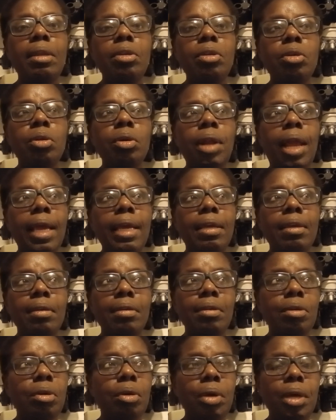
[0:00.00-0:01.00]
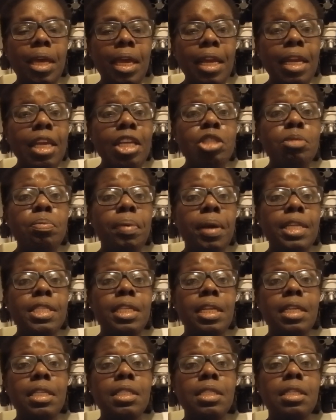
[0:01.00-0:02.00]
you know, like, you know, in his
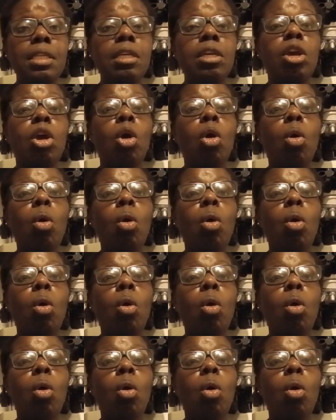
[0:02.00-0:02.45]
presidency,